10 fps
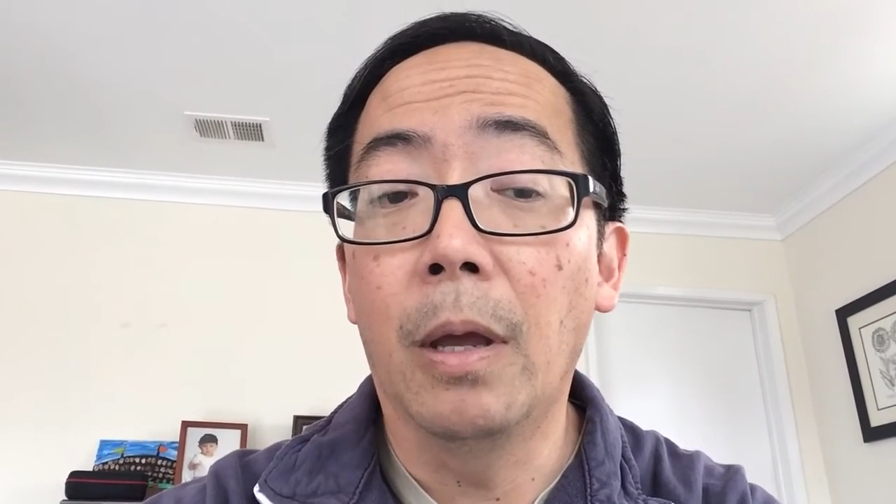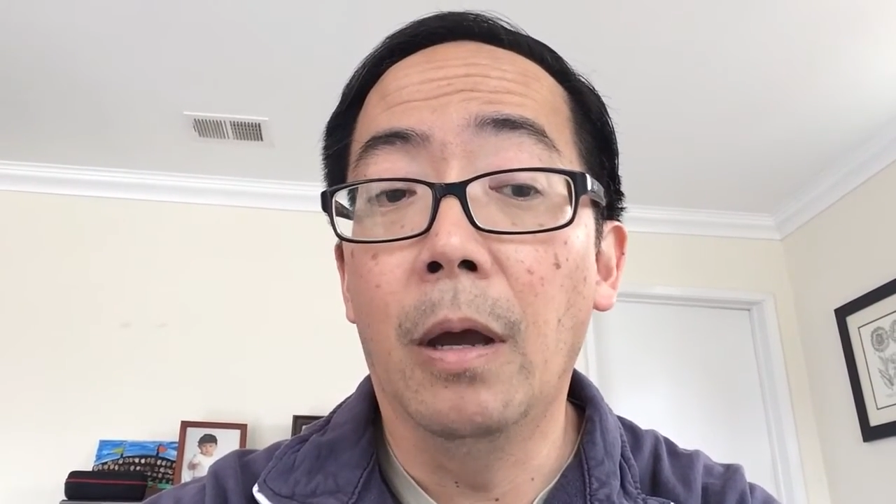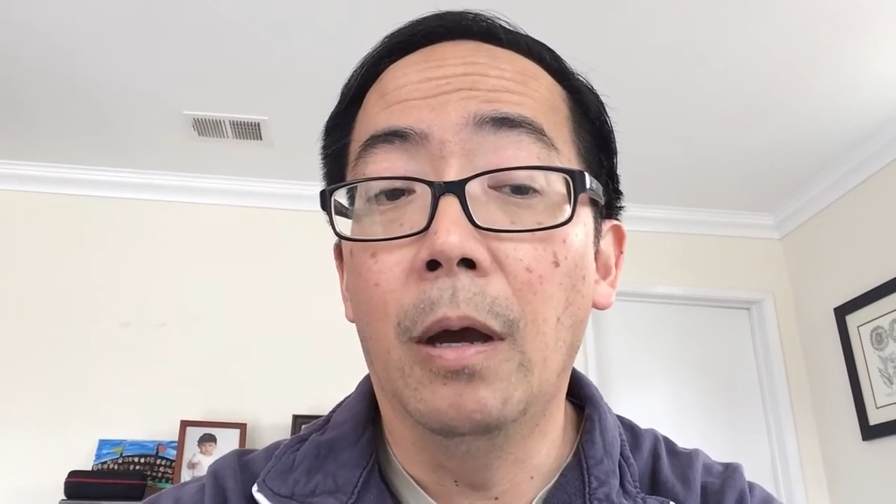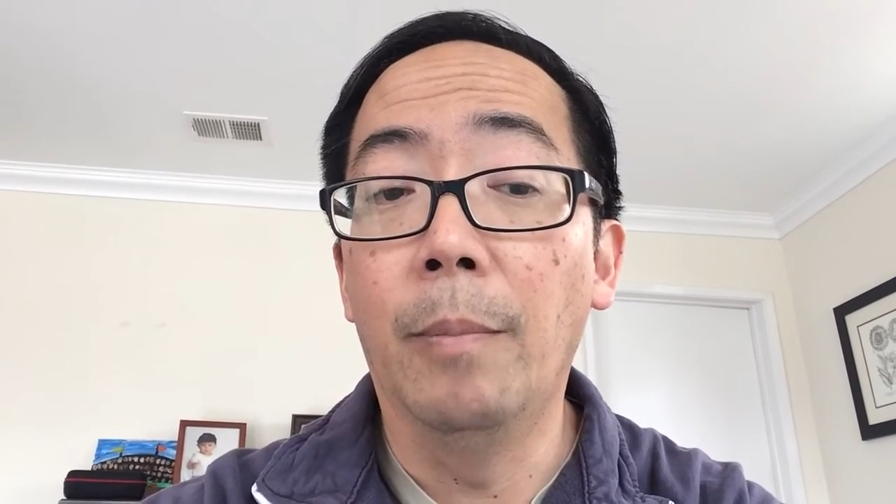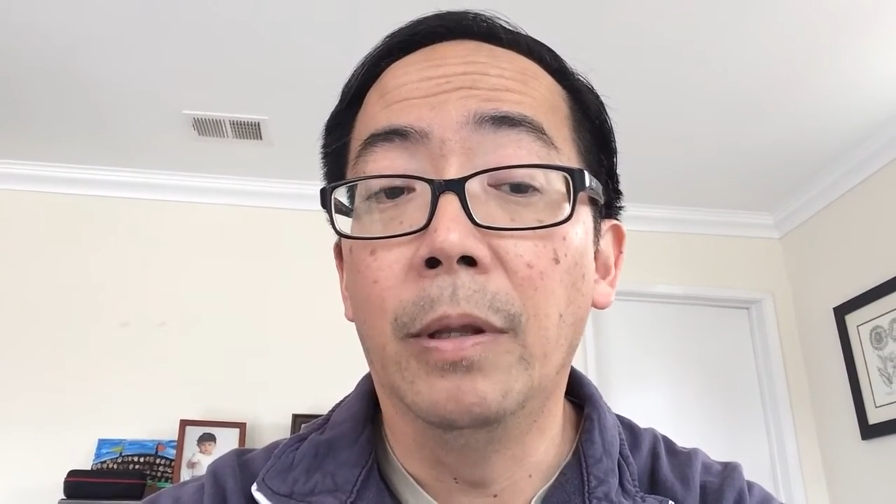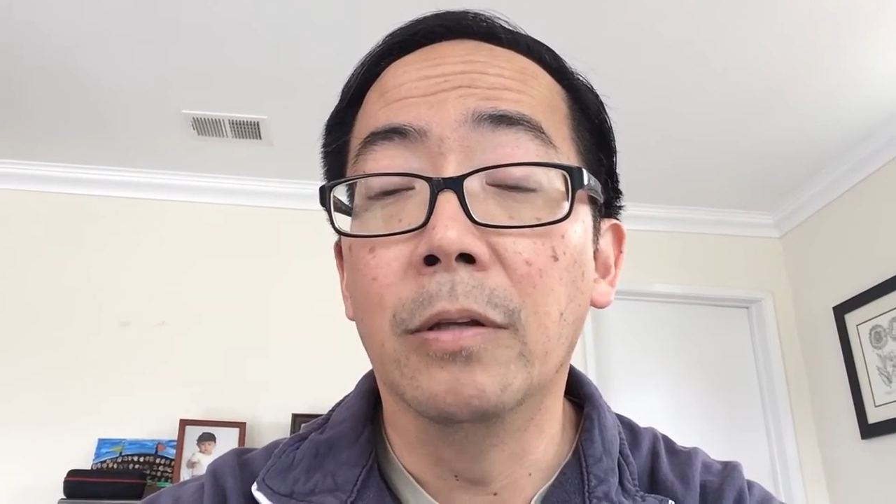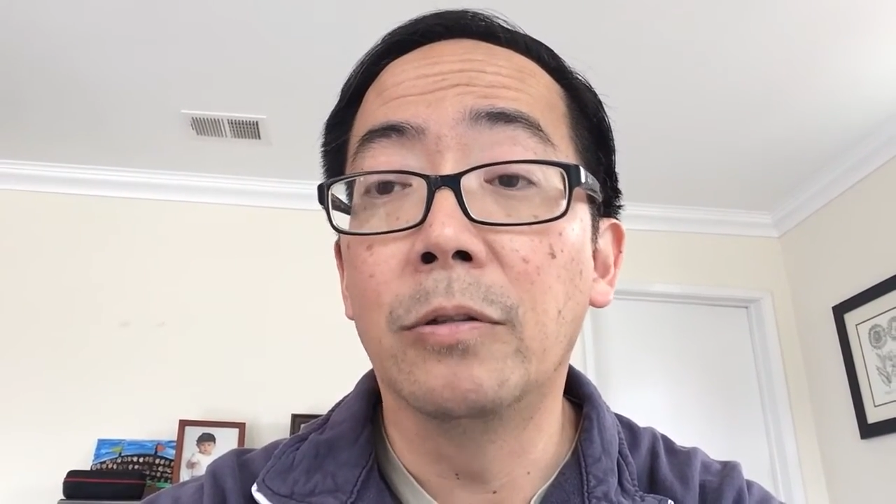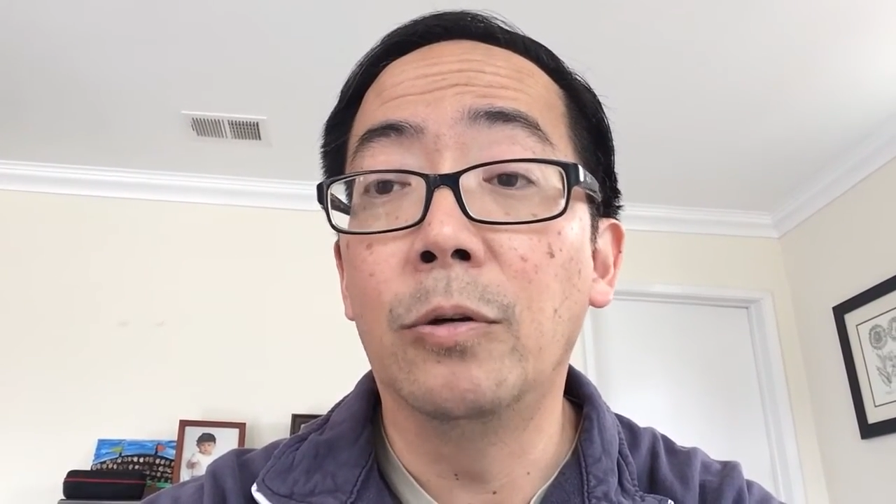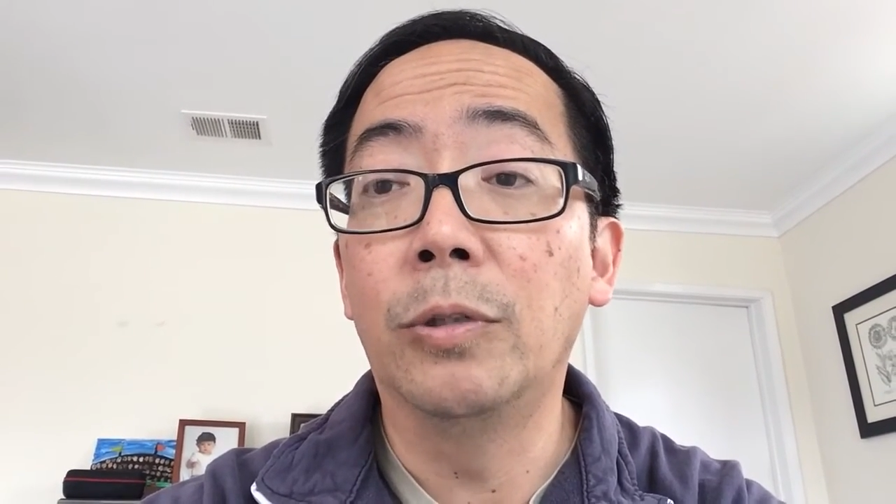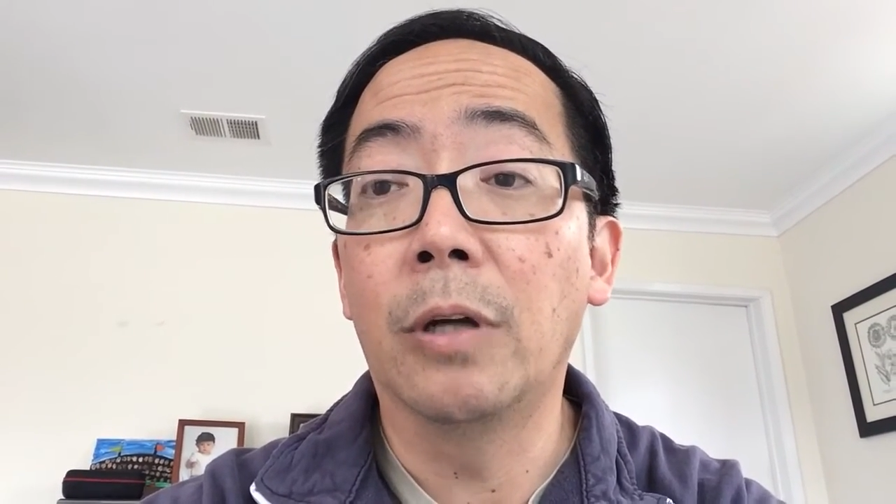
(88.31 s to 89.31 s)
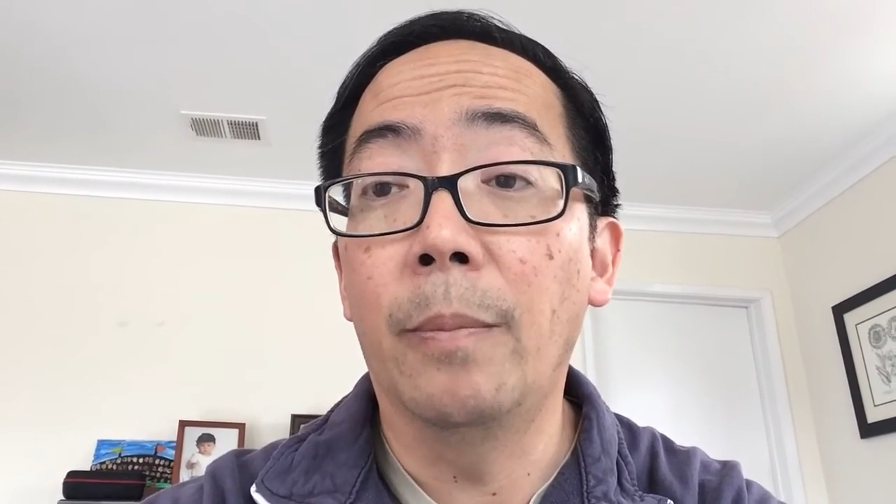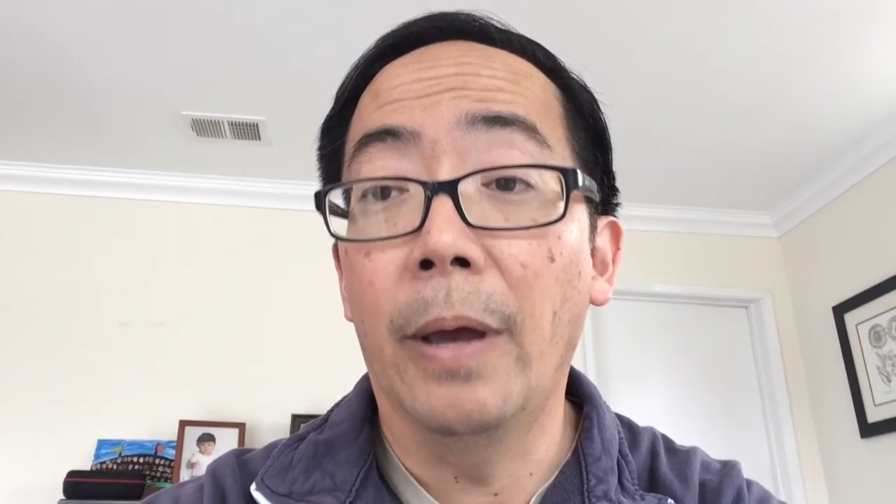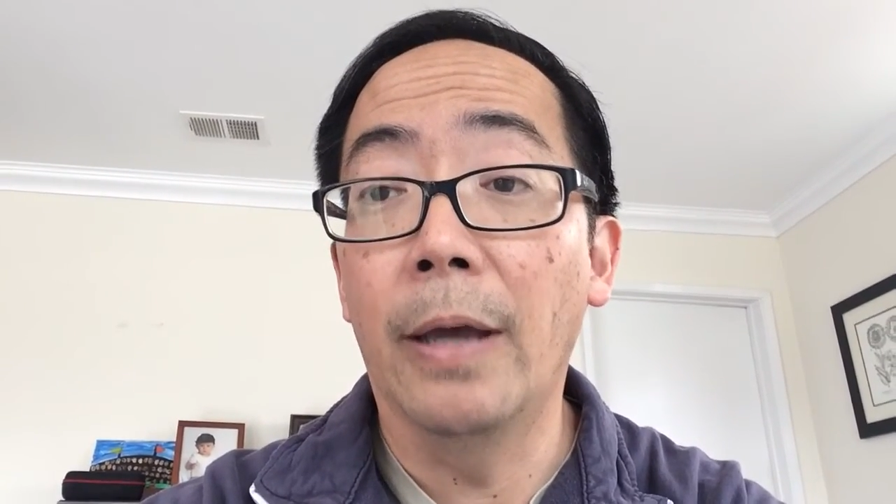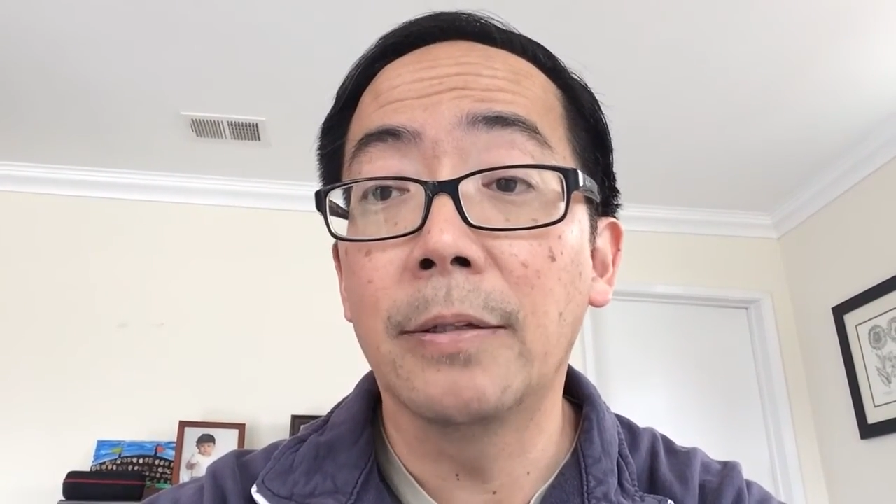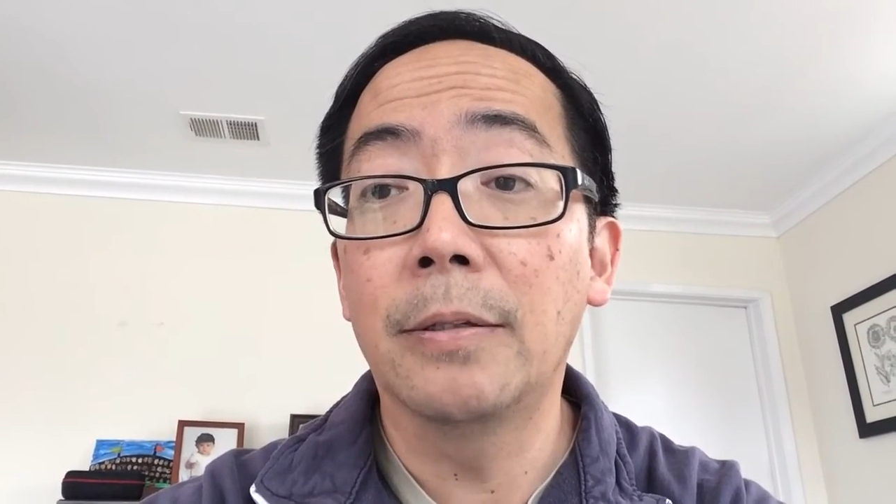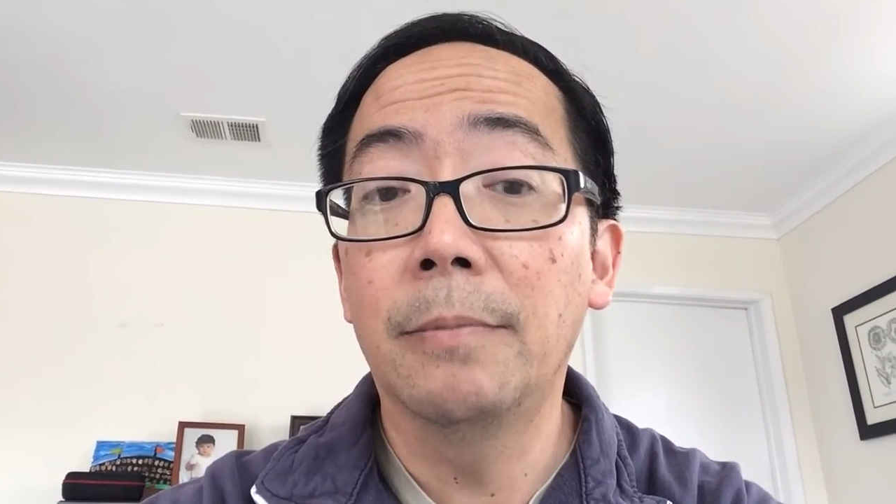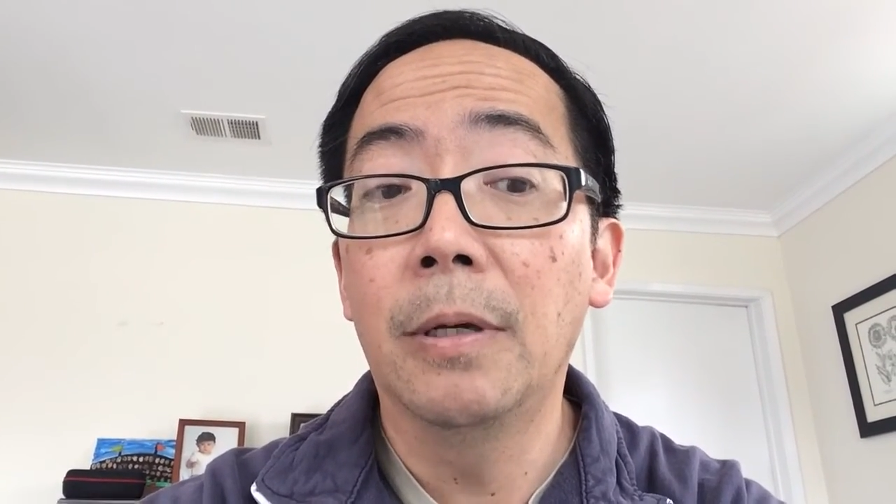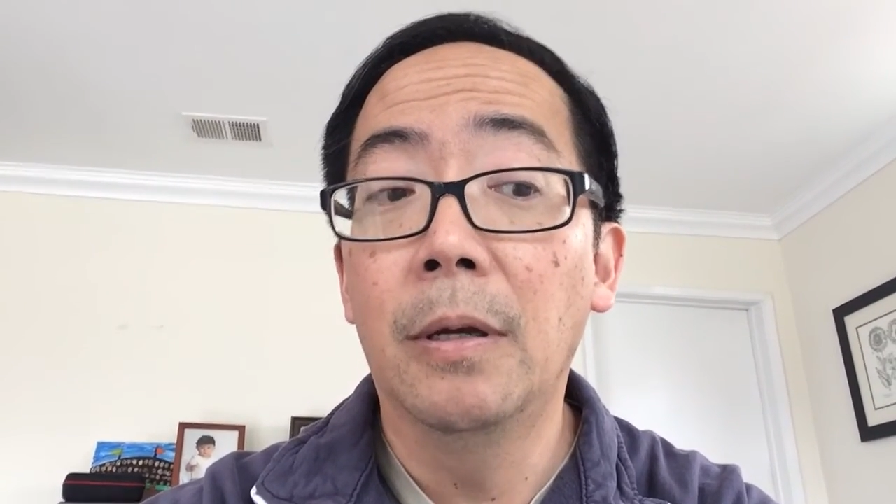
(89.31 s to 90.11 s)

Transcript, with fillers: uh, but this too shall pass.